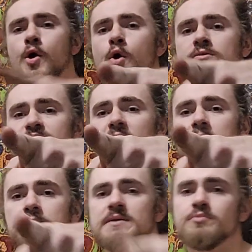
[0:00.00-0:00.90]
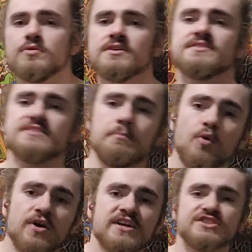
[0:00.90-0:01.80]
What's poppin', people? It's your
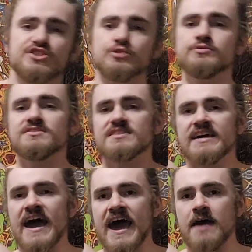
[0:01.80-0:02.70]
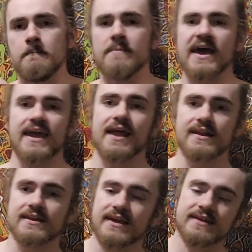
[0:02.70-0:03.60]
boy, Juice. Ah, back at
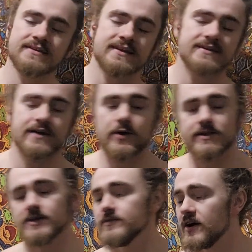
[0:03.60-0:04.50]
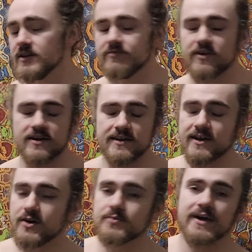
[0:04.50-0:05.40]
it again, getting how I live. You already ah. know.